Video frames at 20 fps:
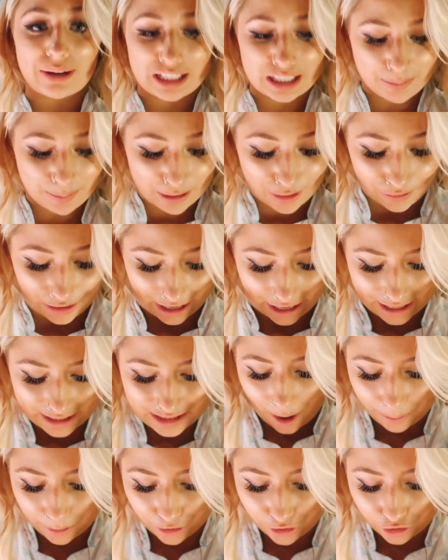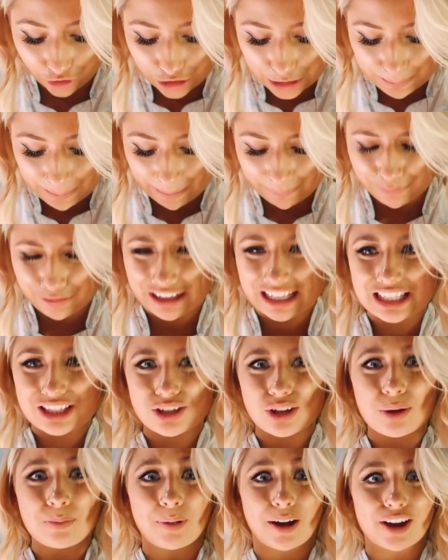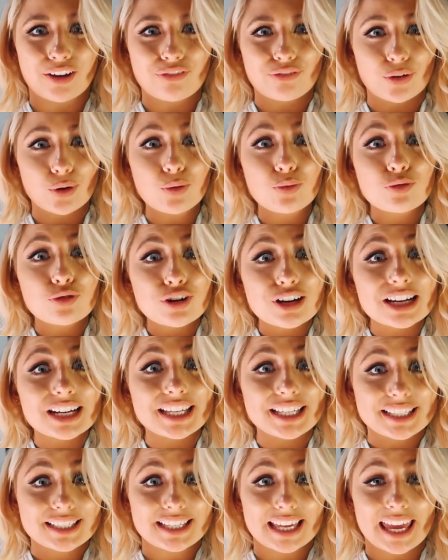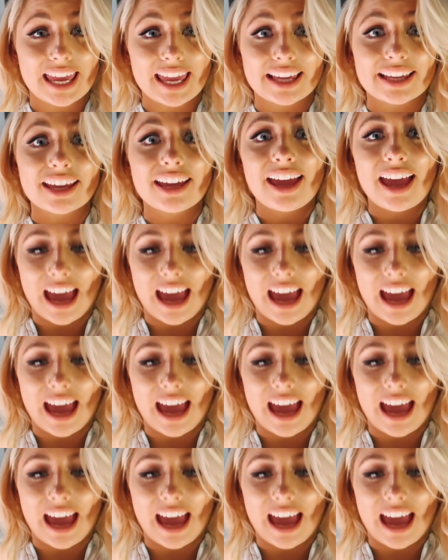and to be honest, I'm gonna go to bed really soon, but I feel really sick,